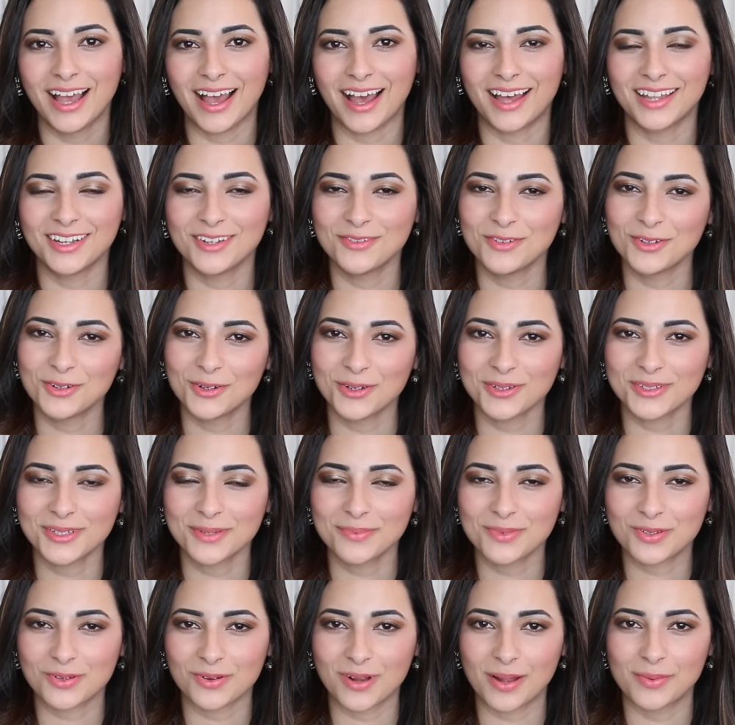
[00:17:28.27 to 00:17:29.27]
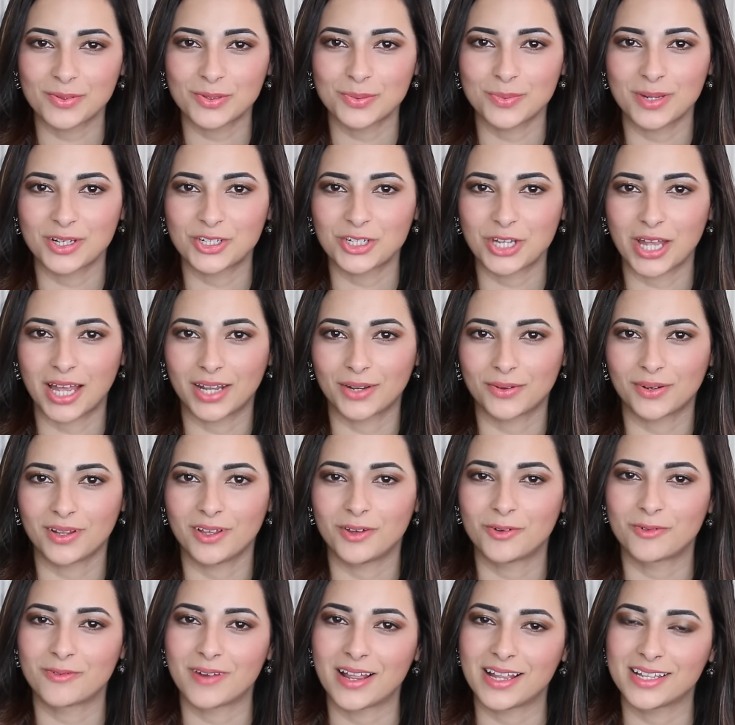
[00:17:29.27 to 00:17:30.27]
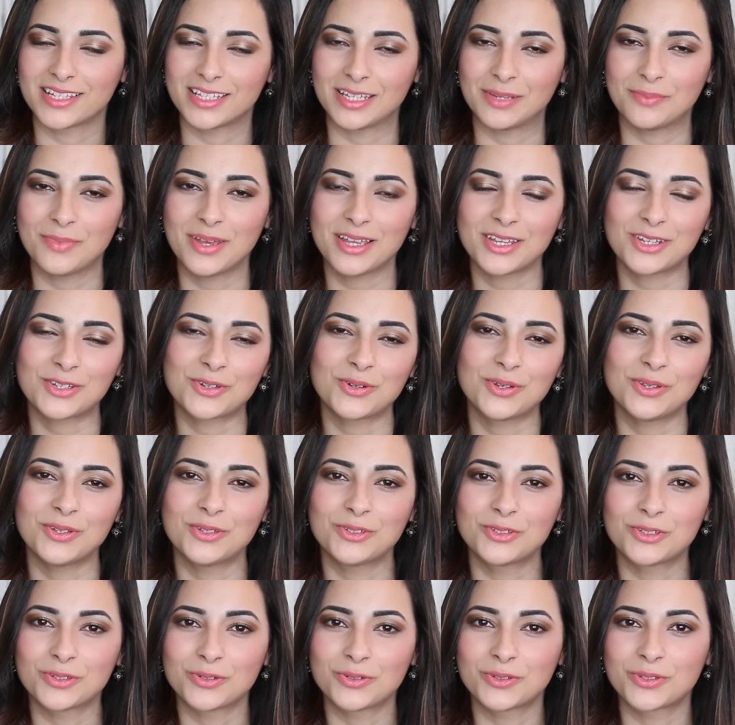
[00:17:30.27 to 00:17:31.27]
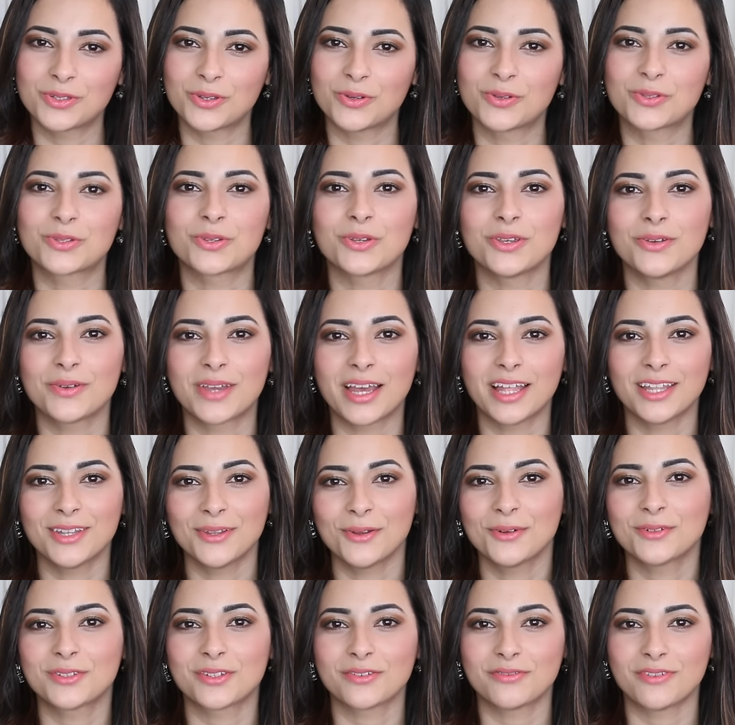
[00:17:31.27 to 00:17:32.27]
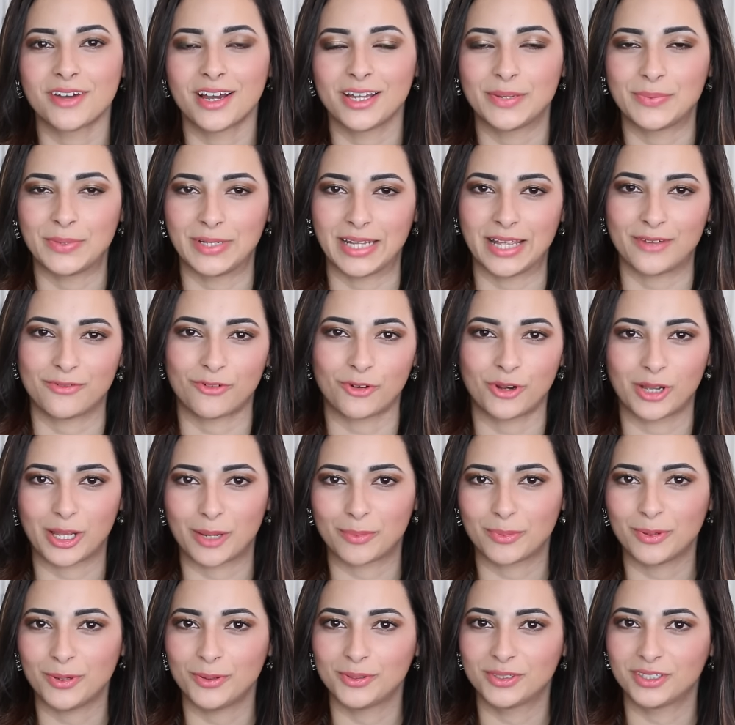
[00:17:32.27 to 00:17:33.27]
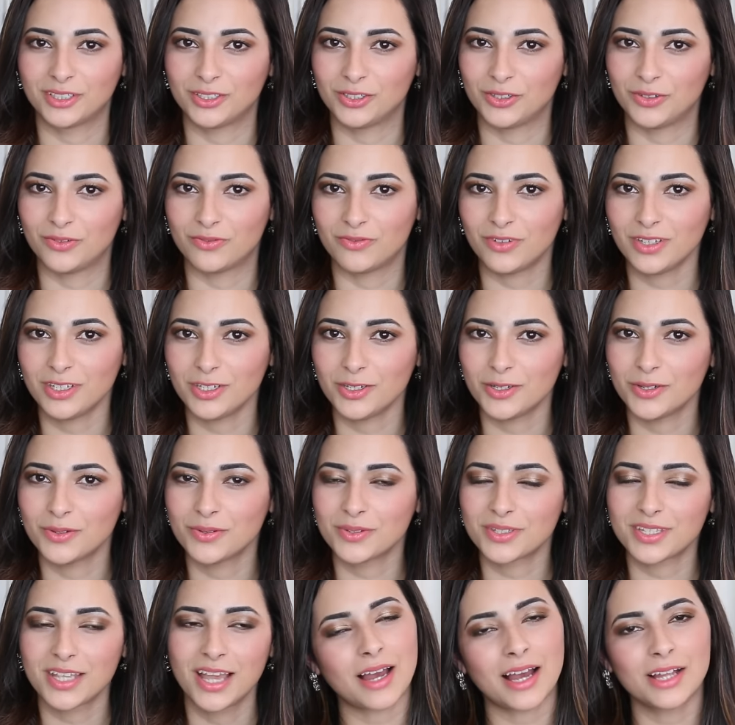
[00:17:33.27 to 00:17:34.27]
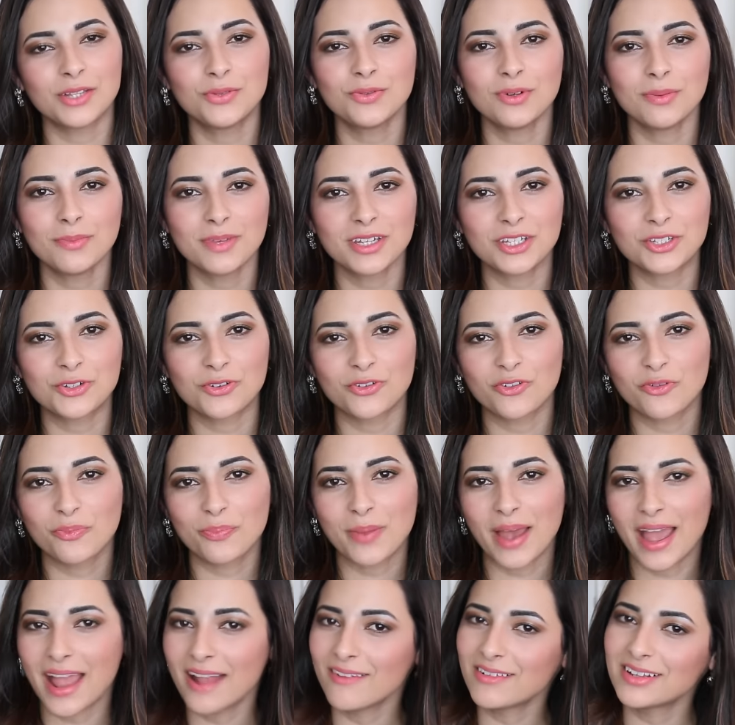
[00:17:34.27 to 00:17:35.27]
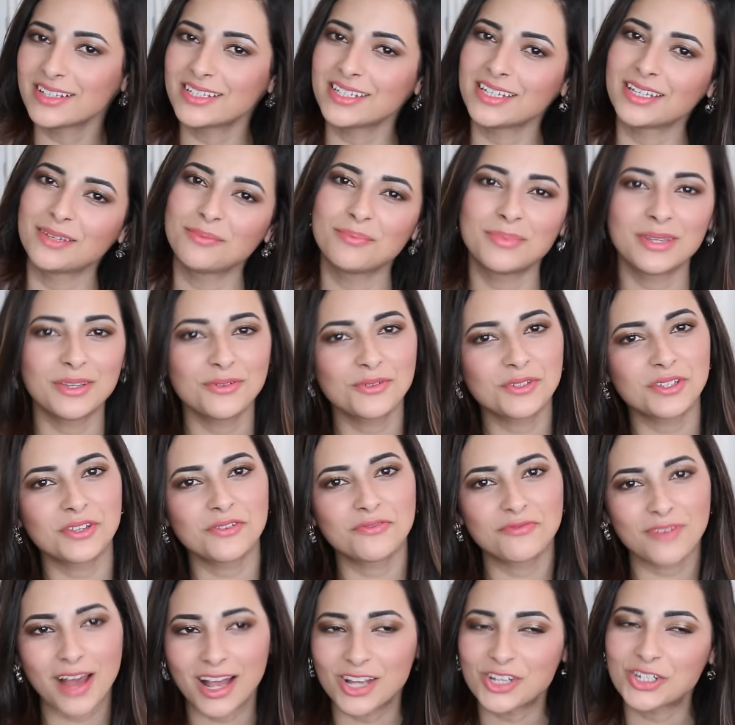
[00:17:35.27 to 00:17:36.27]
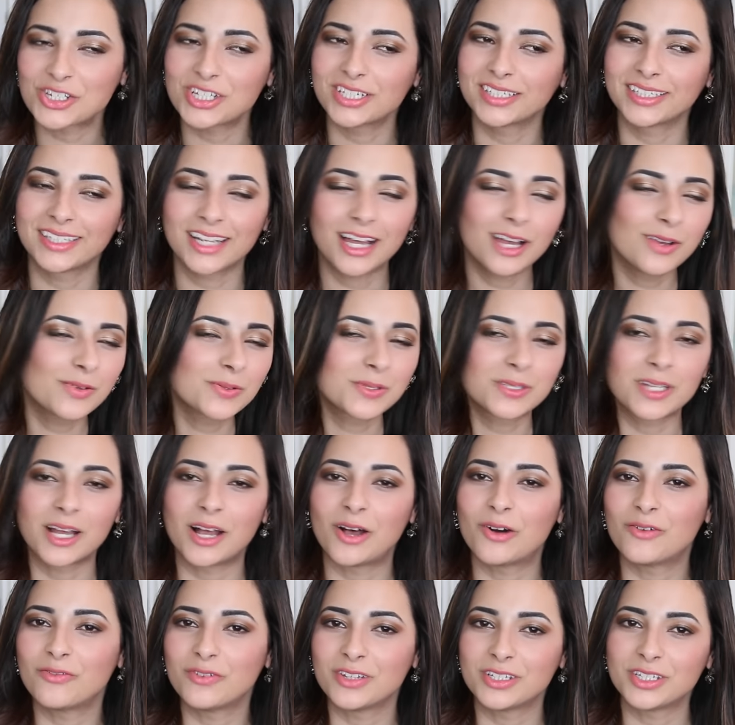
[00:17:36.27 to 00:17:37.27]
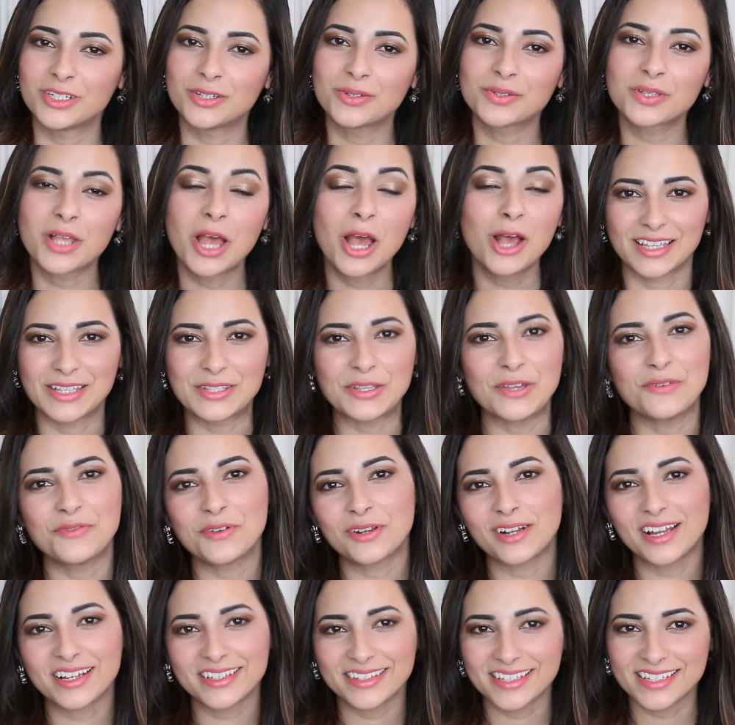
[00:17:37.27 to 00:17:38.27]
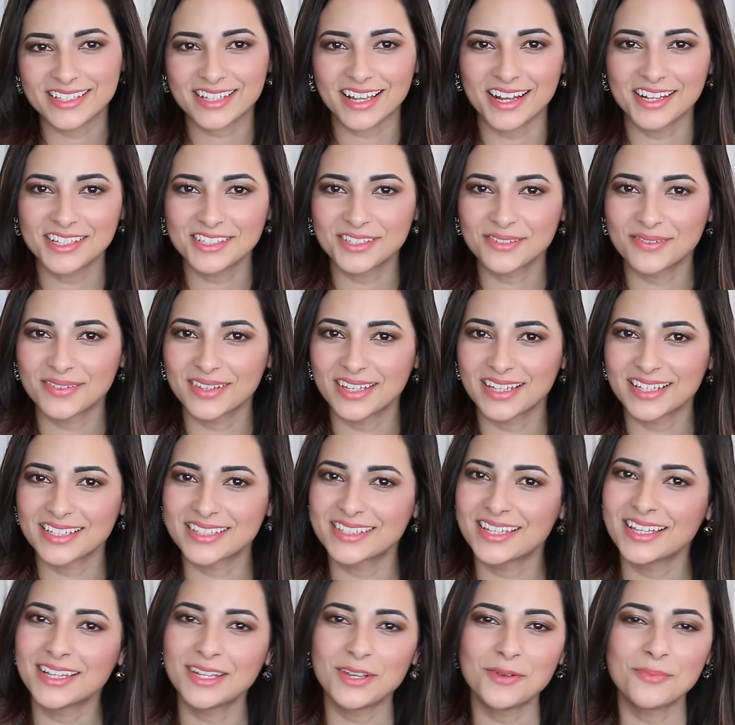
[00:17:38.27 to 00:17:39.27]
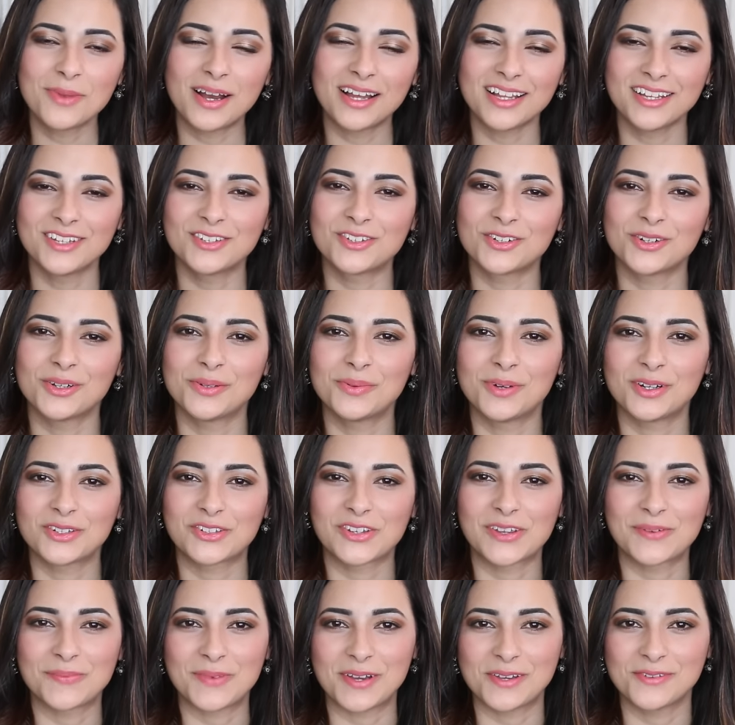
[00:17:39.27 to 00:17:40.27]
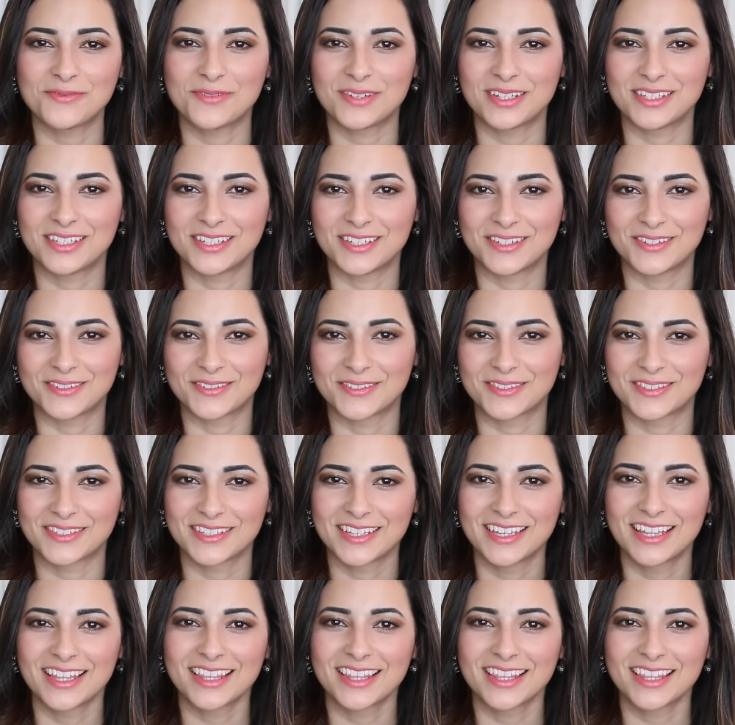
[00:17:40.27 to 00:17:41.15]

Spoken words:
And if you're not subscribed to my channel already, make sure you do so you get notified whenever I upload new videos. I do a mixture of parenting, beauty, fashion, lifestyle videos. So if you like these kinds of things, then you might enjoy watching my videos.